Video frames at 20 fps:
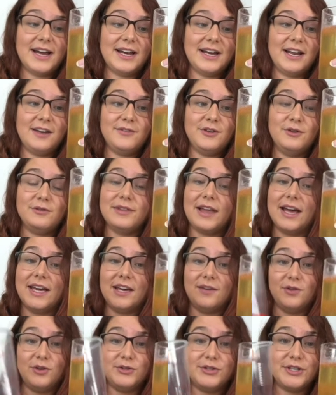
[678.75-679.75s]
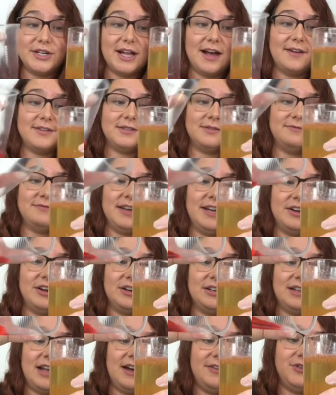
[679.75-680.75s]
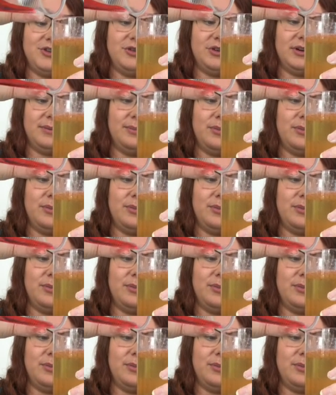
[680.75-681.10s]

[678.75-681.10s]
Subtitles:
it if you'd like. If you still have some vinegar left, you can